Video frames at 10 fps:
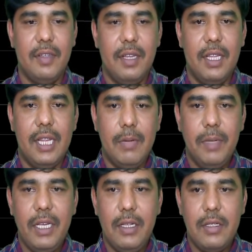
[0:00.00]
That
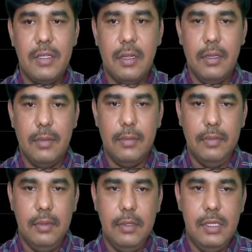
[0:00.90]
means,
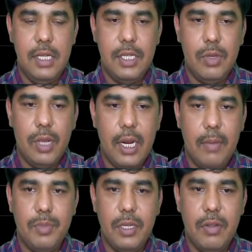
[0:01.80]
just you can
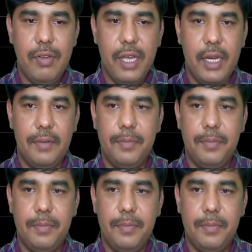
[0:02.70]
observe here,